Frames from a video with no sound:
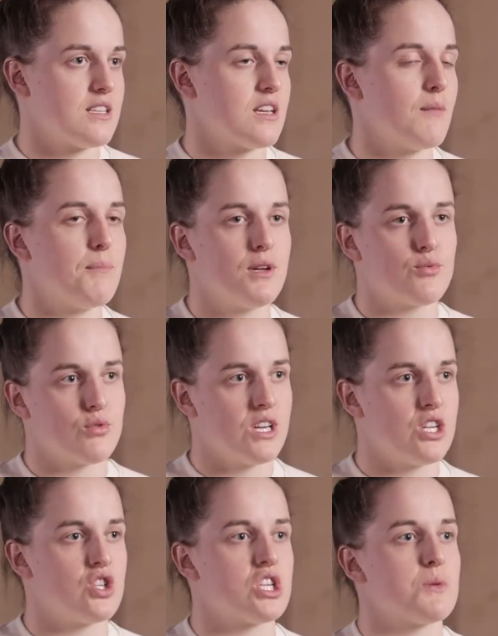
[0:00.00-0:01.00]
I said, build
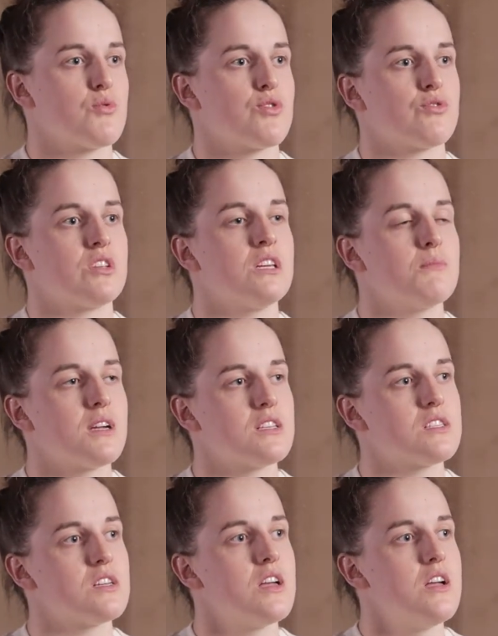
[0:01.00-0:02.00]
relationships with your
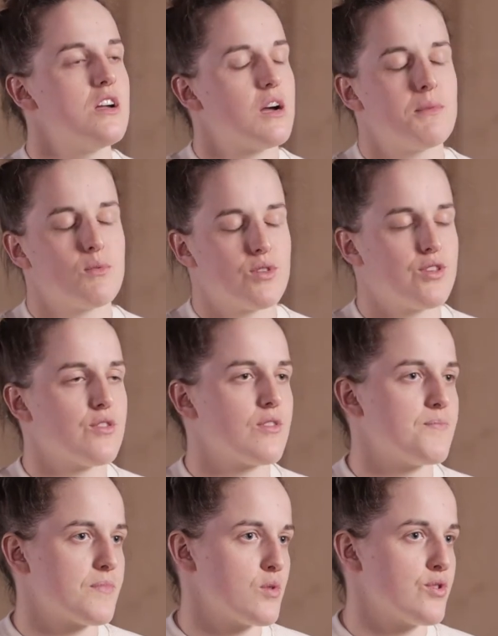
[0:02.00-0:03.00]
teammates. I mean, with
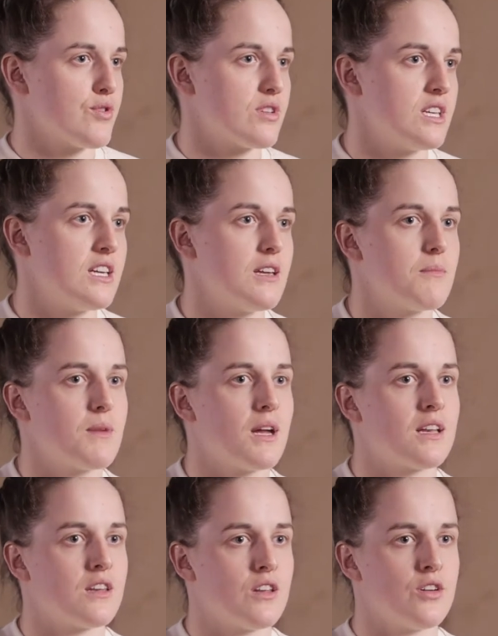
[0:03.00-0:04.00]
your with your team
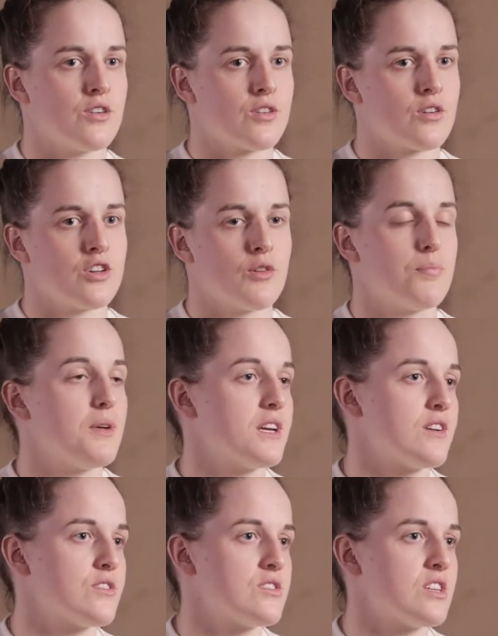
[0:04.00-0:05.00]
and your your
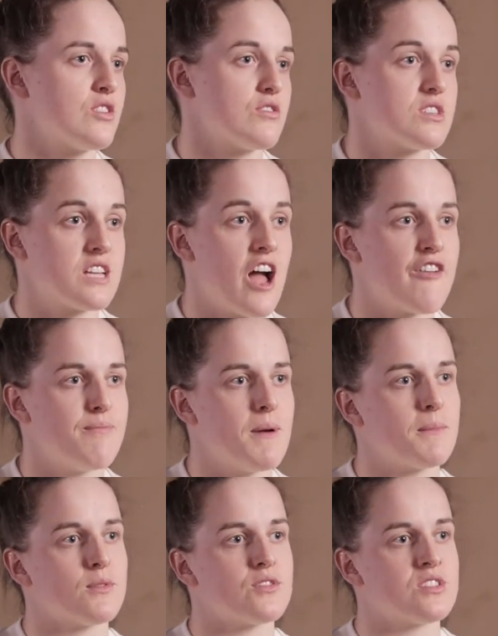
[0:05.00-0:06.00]
players and your staff
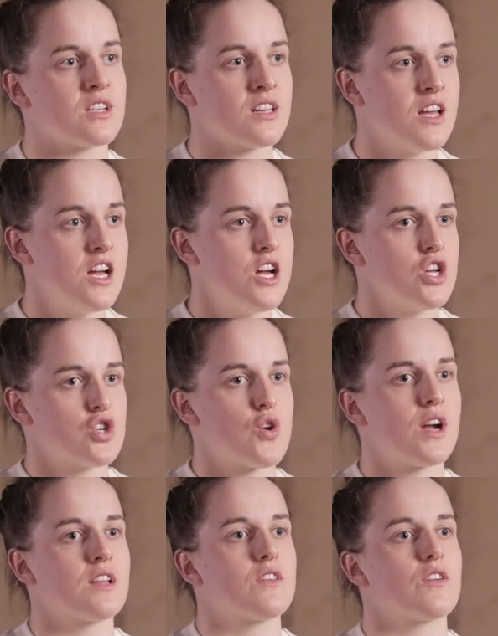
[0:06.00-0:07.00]
members, and
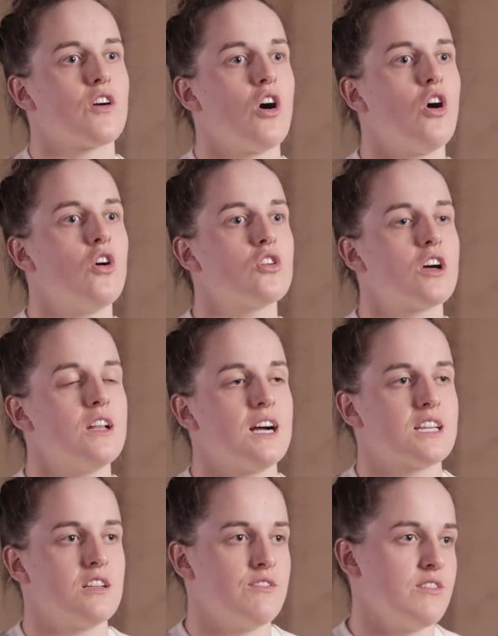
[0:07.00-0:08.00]
trying to all
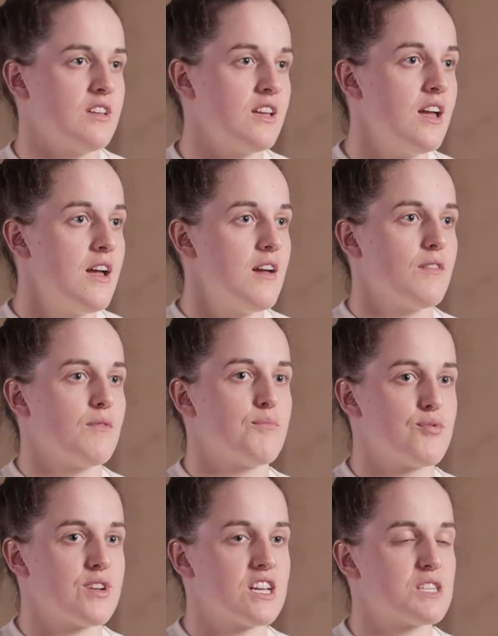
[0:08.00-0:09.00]
collectively
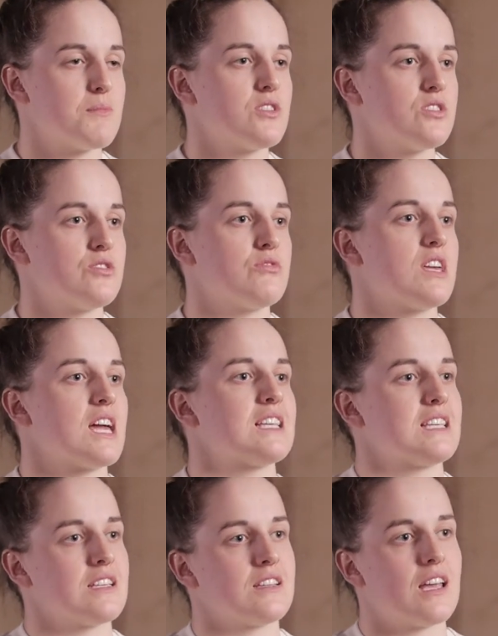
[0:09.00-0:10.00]
bring as much as you can
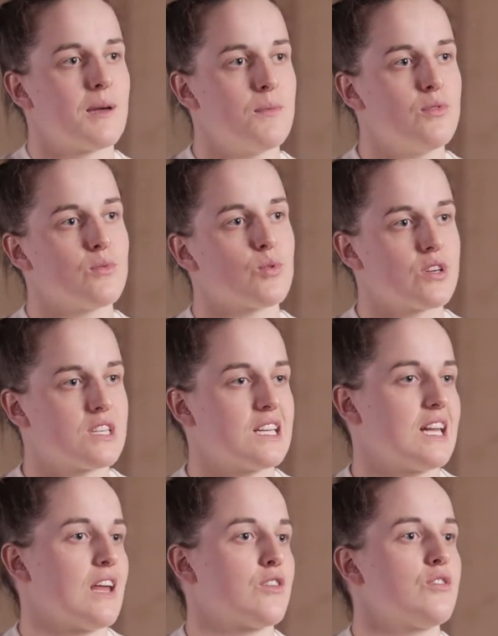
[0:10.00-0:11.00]
to the table and work
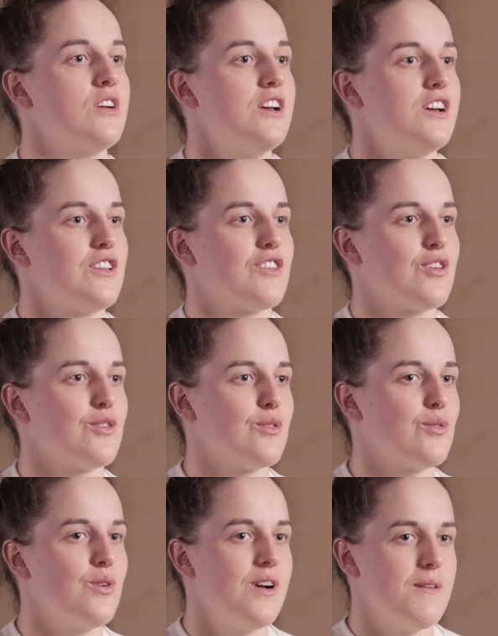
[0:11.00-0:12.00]
together
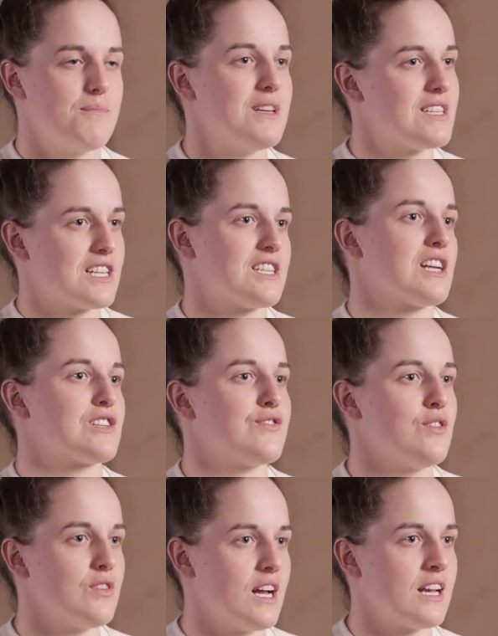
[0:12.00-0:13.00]
to be
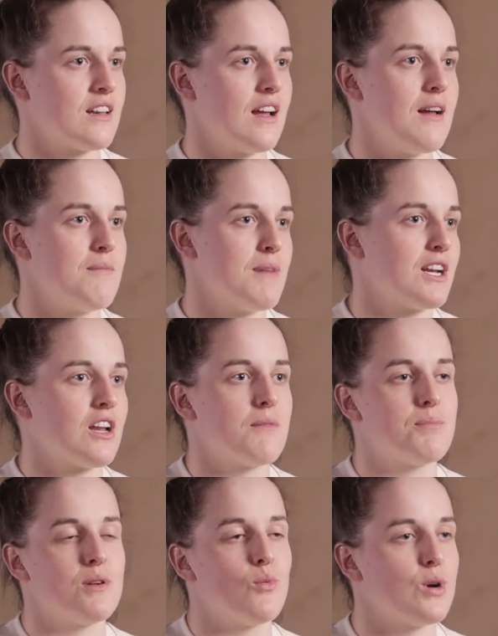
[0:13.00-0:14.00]
successful. And it might
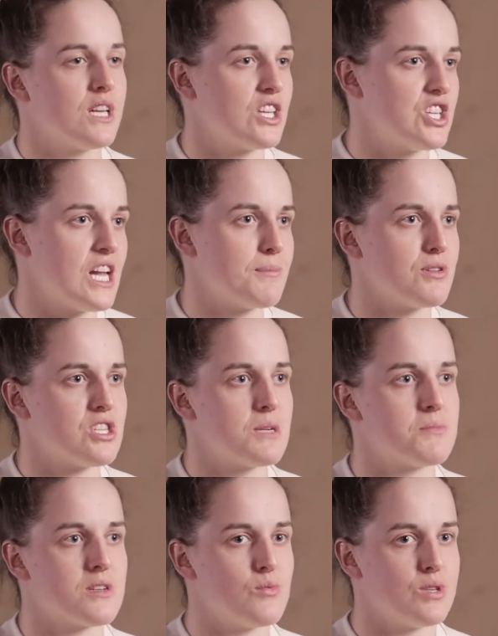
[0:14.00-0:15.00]
not be winning
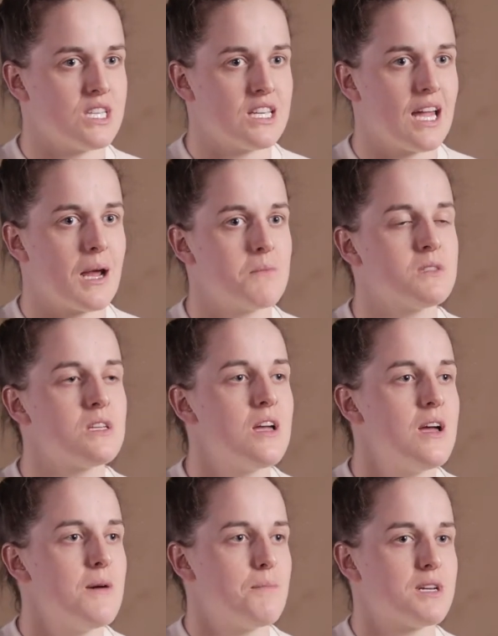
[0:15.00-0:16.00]
championships and winning games,
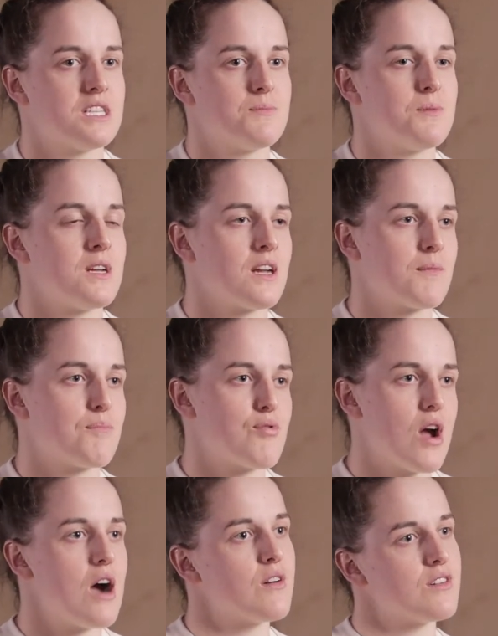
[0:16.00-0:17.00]
but it's being
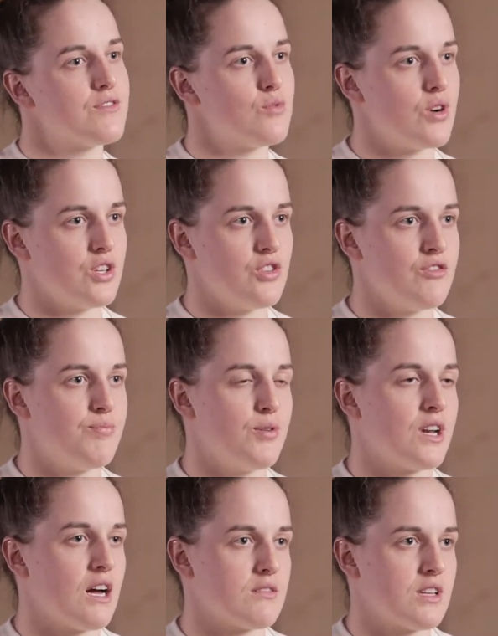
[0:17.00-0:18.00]
proud of what you've
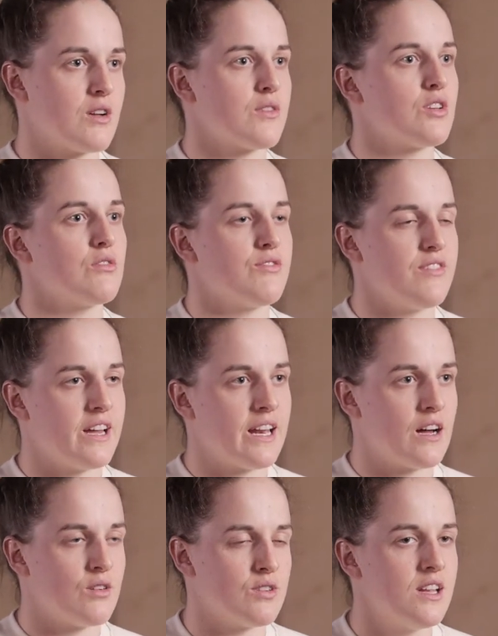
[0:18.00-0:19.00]
put out there and you've laid
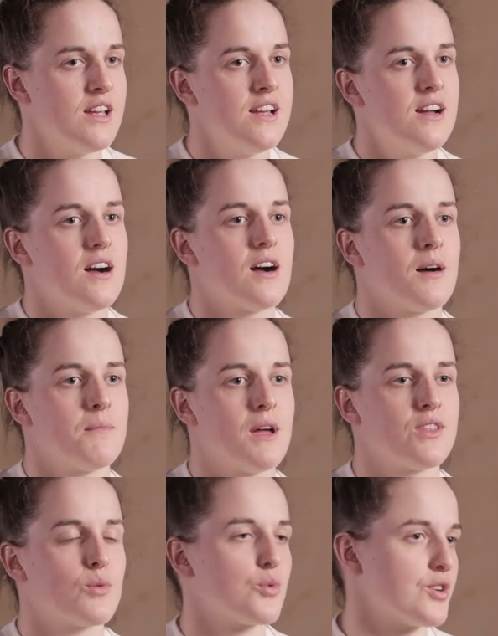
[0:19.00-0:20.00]
out um,
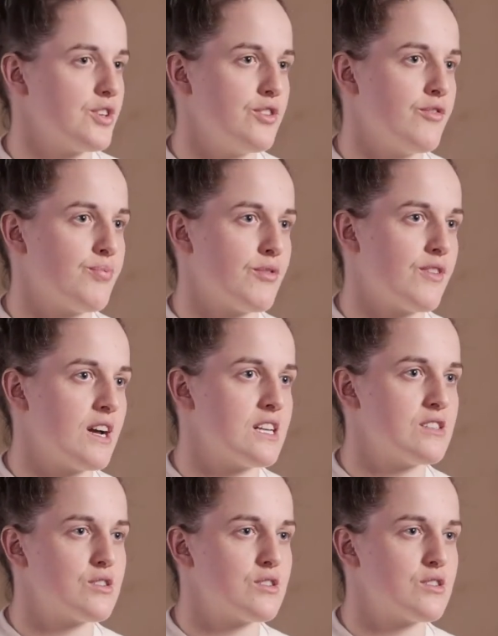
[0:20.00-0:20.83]
and the work you've provided.